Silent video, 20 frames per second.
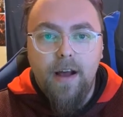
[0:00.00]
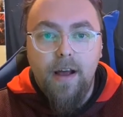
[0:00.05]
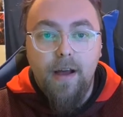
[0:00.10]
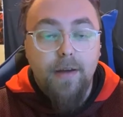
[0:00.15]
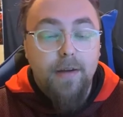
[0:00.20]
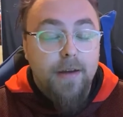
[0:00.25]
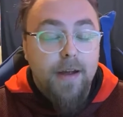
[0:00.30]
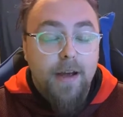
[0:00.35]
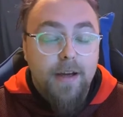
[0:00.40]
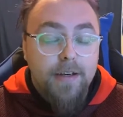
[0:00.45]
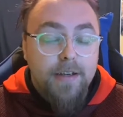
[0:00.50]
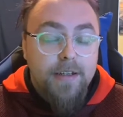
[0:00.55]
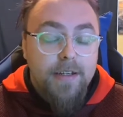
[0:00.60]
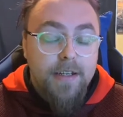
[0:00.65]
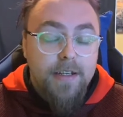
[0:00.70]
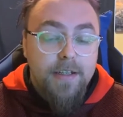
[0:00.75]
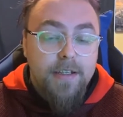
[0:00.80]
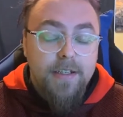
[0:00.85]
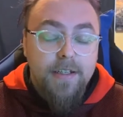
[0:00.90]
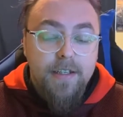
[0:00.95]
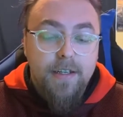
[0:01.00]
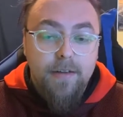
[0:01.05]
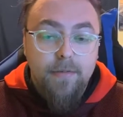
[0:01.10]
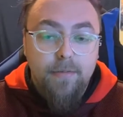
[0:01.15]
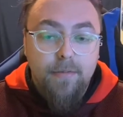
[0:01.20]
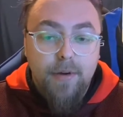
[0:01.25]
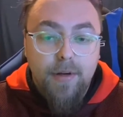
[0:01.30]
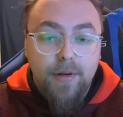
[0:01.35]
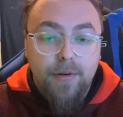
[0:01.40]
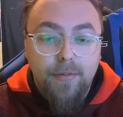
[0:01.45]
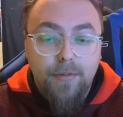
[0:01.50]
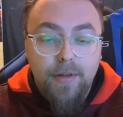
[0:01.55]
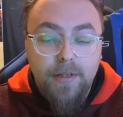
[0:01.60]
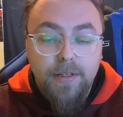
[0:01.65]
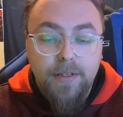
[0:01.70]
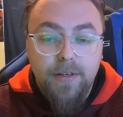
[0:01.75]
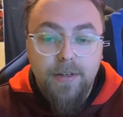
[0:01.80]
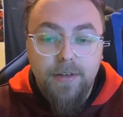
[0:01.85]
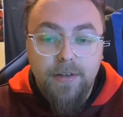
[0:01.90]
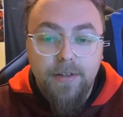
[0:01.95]
I did some
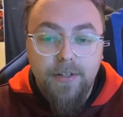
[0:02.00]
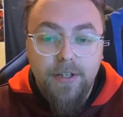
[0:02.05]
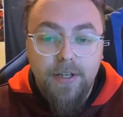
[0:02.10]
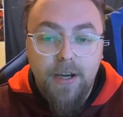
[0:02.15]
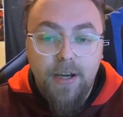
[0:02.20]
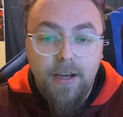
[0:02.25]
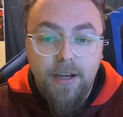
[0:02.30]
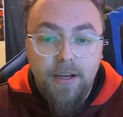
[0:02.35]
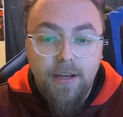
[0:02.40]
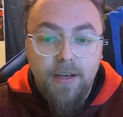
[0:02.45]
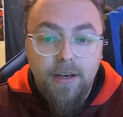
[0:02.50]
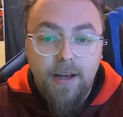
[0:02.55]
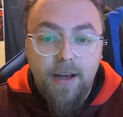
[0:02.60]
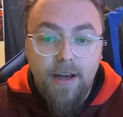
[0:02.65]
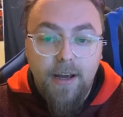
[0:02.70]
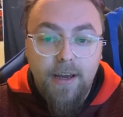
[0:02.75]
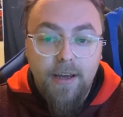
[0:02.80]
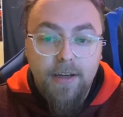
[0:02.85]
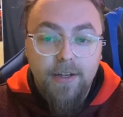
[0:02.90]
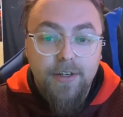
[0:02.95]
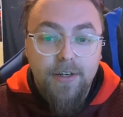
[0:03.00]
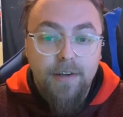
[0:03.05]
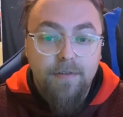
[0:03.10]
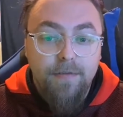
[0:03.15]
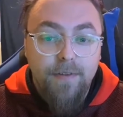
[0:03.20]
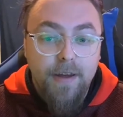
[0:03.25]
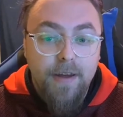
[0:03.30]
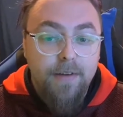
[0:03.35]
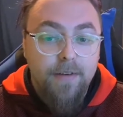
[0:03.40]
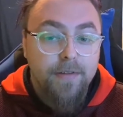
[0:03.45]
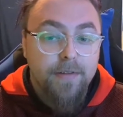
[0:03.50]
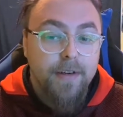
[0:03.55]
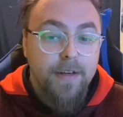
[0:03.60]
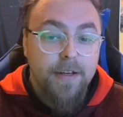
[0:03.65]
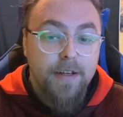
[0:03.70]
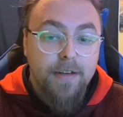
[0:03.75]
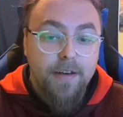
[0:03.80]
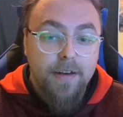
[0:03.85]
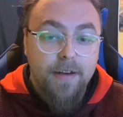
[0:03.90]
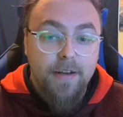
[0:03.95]
research and I actually found,
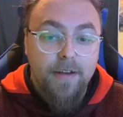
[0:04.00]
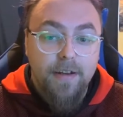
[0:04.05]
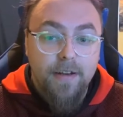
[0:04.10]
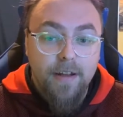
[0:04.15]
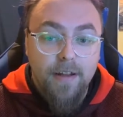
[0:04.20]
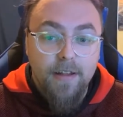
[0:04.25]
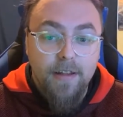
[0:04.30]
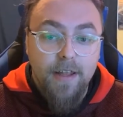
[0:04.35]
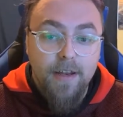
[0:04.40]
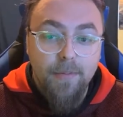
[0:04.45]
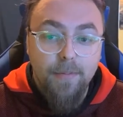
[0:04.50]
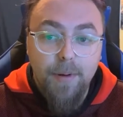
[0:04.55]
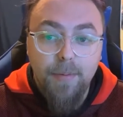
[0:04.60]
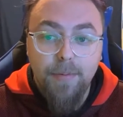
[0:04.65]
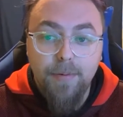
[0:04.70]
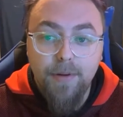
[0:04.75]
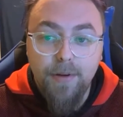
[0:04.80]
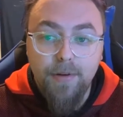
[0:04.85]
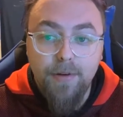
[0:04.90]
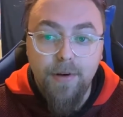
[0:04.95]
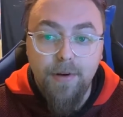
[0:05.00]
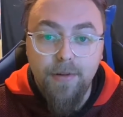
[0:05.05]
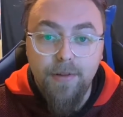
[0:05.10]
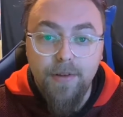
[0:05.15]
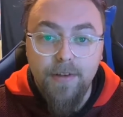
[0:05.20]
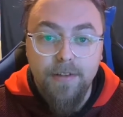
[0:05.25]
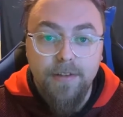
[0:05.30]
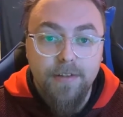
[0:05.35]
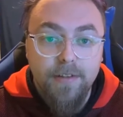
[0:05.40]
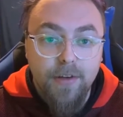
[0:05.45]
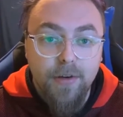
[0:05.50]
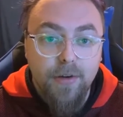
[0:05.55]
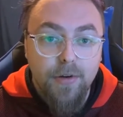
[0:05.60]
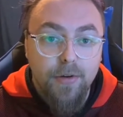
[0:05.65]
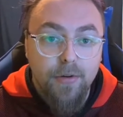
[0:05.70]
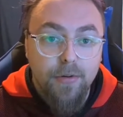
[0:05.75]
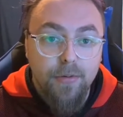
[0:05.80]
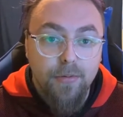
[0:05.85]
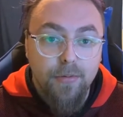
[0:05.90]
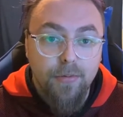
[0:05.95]
and a lot of people don't know this,
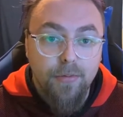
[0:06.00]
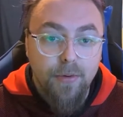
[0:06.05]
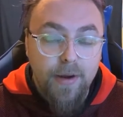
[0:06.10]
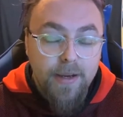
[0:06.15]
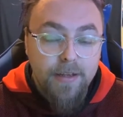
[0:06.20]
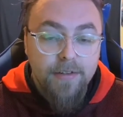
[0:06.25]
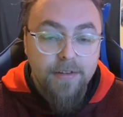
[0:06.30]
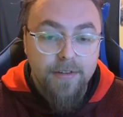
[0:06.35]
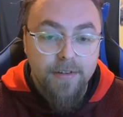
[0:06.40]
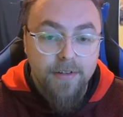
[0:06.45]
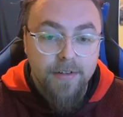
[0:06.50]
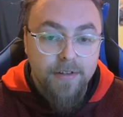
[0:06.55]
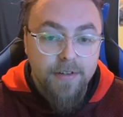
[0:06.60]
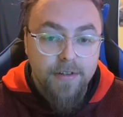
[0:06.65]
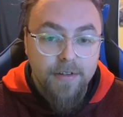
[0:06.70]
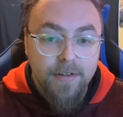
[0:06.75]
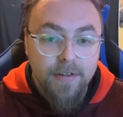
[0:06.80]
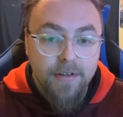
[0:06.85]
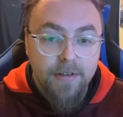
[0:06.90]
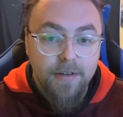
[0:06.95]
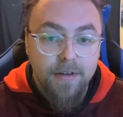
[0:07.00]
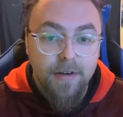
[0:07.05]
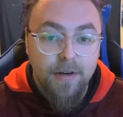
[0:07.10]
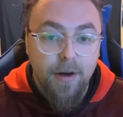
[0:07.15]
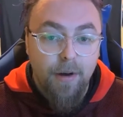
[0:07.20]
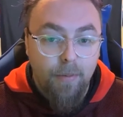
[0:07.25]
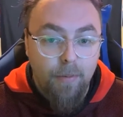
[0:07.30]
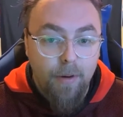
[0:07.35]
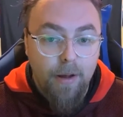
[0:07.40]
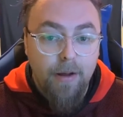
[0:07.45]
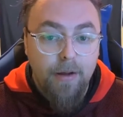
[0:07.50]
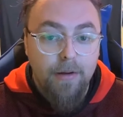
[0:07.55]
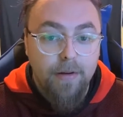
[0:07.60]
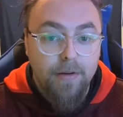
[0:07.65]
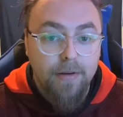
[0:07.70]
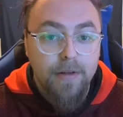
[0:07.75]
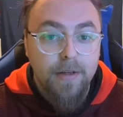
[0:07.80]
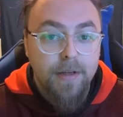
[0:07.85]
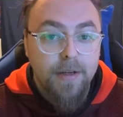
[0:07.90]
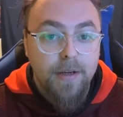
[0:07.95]
Razer,
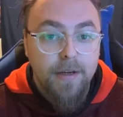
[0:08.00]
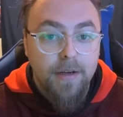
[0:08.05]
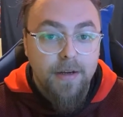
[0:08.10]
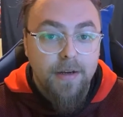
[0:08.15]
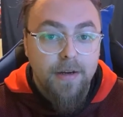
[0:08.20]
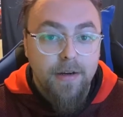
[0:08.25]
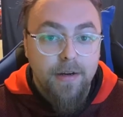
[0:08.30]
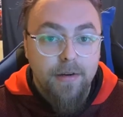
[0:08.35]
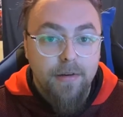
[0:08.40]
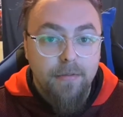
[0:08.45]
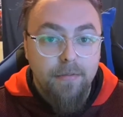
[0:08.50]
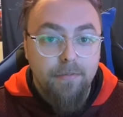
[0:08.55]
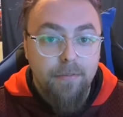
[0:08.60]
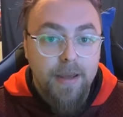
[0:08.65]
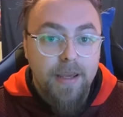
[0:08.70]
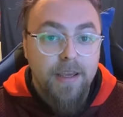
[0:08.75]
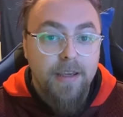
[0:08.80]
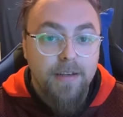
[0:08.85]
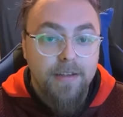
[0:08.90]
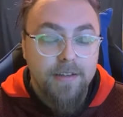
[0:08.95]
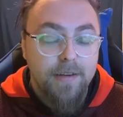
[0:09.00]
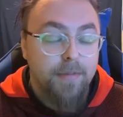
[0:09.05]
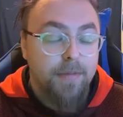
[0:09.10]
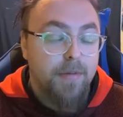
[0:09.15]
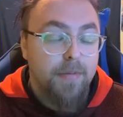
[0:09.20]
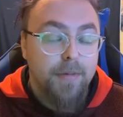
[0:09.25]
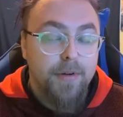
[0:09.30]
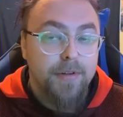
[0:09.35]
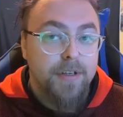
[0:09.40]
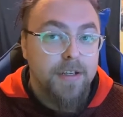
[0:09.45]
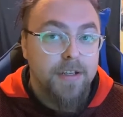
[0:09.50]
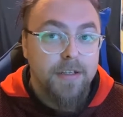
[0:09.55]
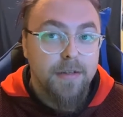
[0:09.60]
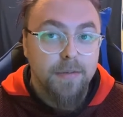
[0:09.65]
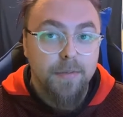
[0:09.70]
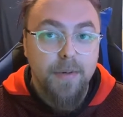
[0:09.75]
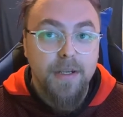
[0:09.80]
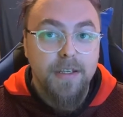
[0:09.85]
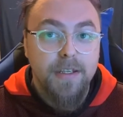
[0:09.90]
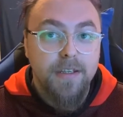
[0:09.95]
while making some of the most
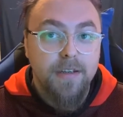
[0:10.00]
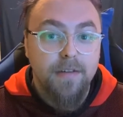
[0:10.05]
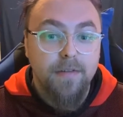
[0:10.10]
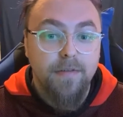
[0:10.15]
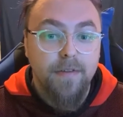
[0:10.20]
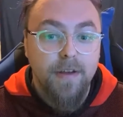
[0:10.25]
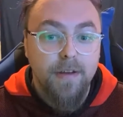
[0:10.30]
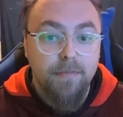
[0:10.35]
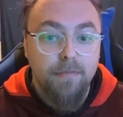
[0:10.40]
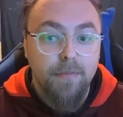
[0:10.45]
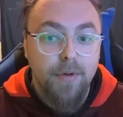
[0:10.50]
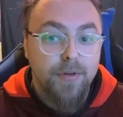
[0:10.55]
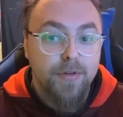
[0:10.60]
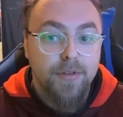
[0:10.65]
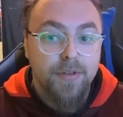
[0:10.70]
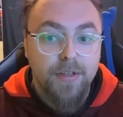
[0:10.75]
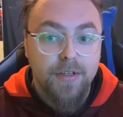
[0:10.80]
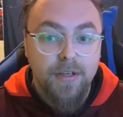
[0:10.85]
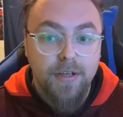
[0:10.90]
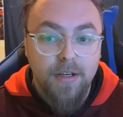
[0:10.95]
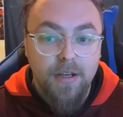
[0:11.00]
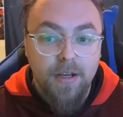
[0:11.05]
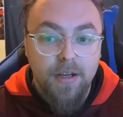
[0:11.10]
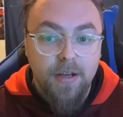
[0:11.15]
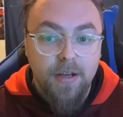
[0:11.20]
expensive and most